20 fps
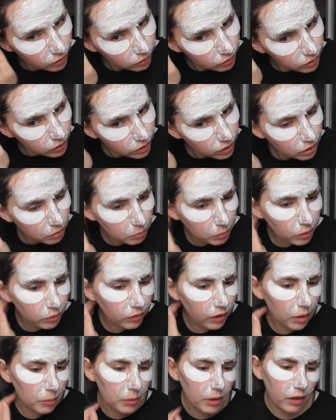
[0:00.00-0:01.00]
just going to move
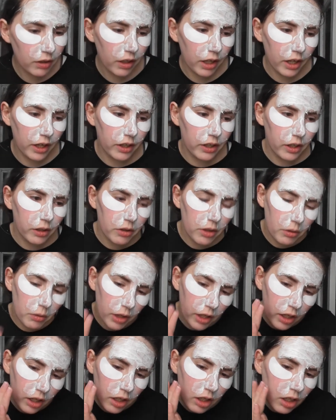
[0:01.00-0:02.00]
a bit of hair out the
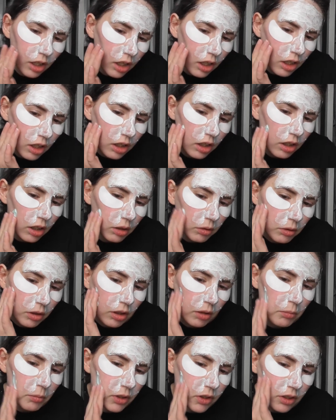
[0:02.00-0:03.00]
way and
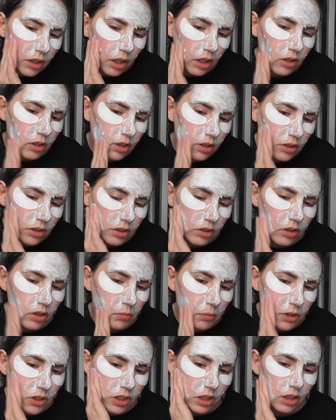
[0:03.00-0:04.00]
massage this into
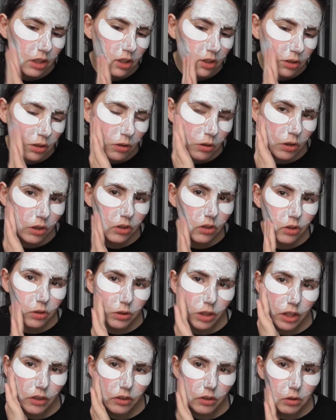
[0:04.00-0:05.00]
my cheeks. Oh, it's so
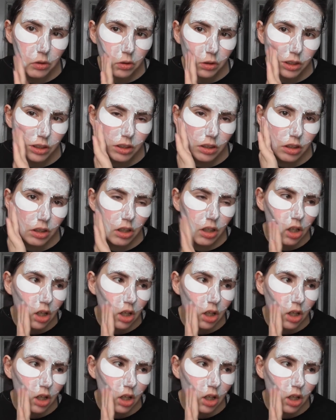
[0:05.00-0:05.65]
nice and cooling.